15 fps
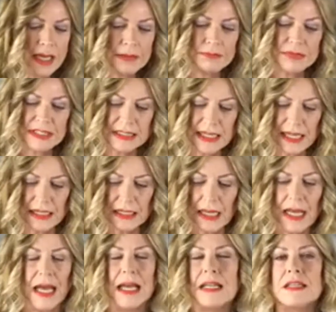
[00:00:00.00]
skin
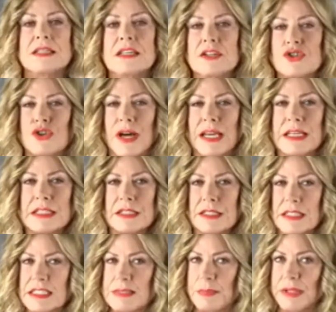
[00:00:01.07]
and trying to
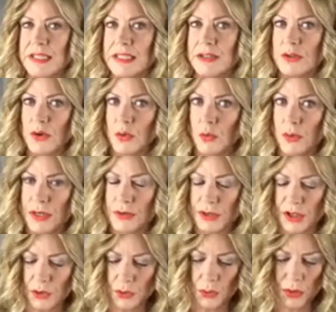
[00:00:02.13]
explain where
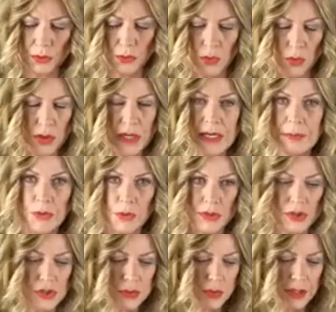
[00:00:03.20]
you're going wrong, and I'm going to
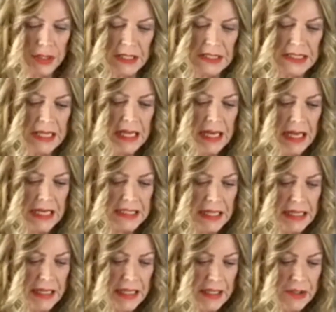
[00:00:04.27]
show you this, is I
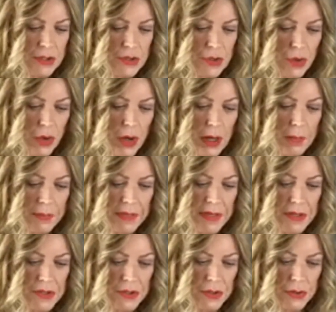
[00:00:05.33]
like to draw a
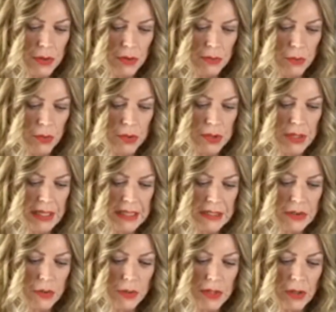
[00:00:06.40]
picture of what is
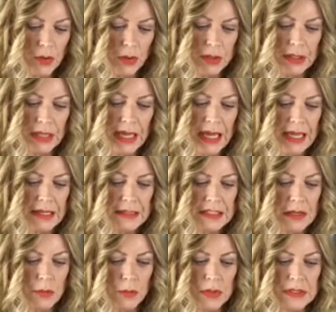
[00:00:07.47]
going on in
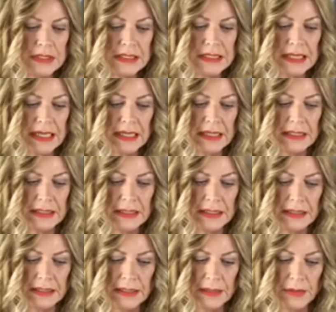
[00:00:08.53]
someone's skin,
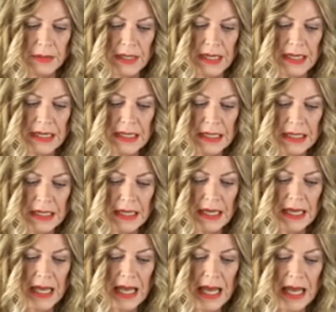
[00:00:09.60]
okay?
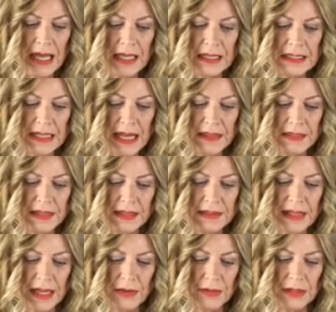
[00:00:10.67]
And I think
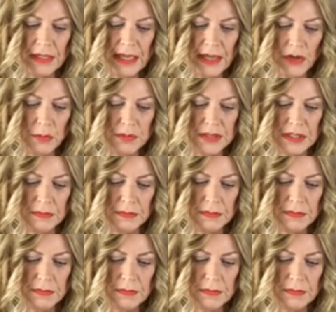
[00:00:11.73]
that really helps them